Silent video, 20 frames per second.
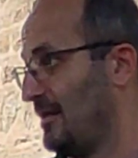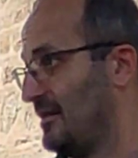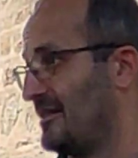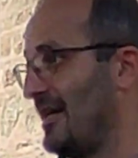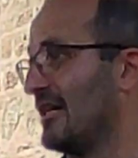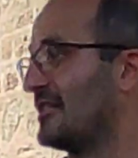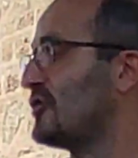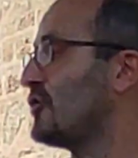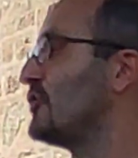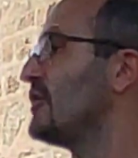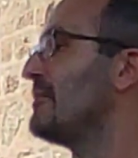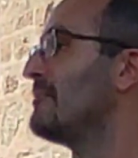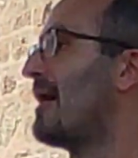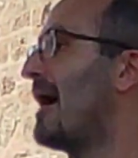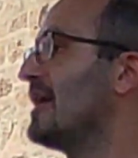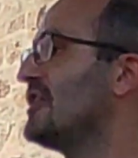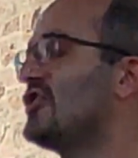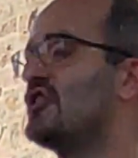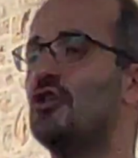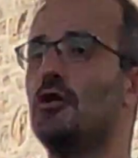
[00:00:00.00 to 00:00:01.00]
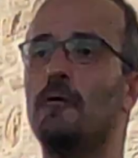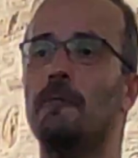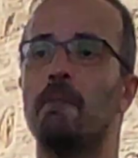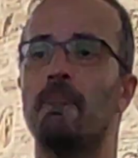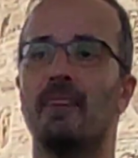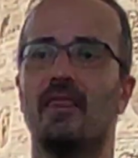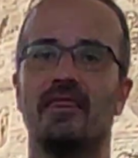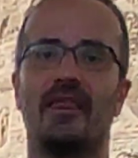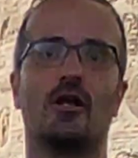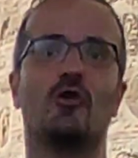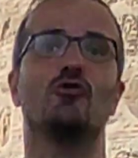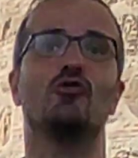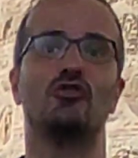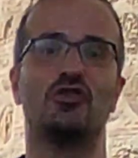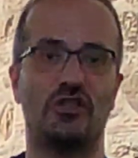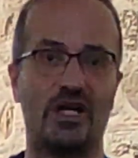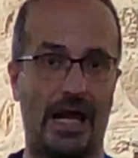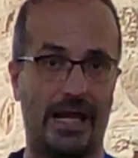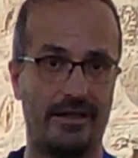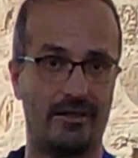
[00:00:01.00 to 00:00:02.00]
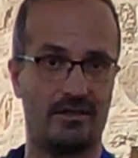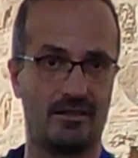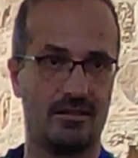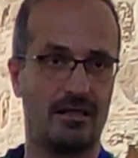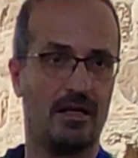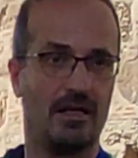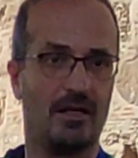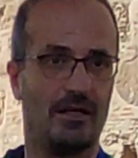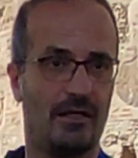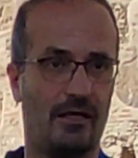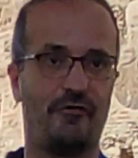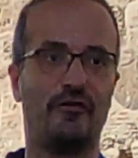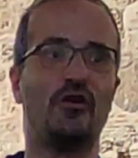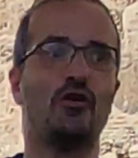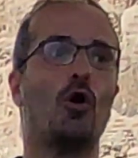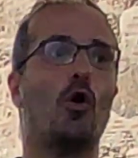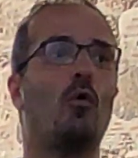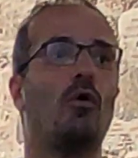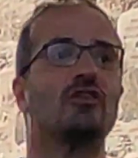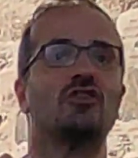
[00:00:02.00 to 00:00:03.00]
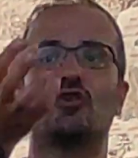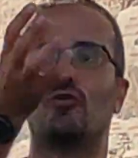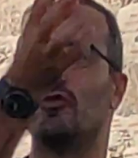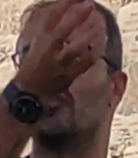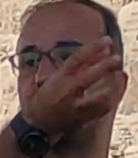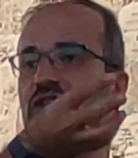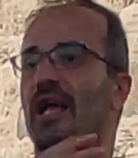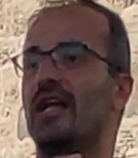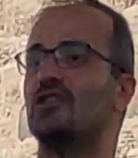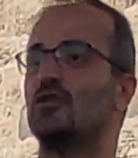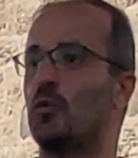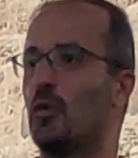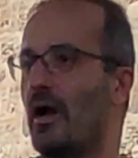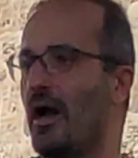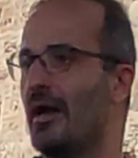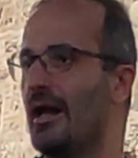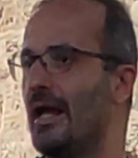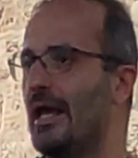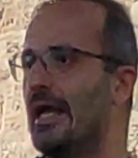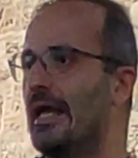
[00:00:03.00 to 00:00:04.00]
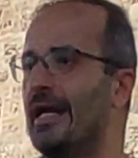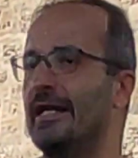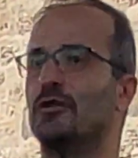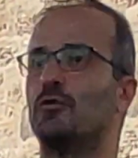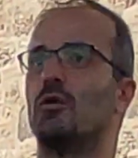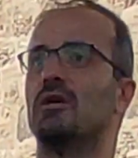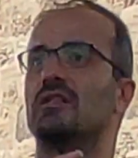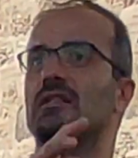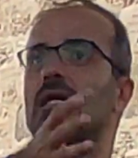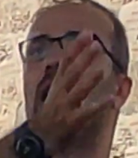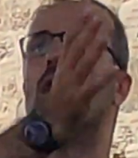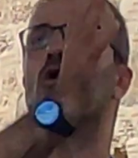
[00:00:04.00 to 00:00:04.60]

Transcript: Just to remind you, the Crusades. If you know what Crusades were, it was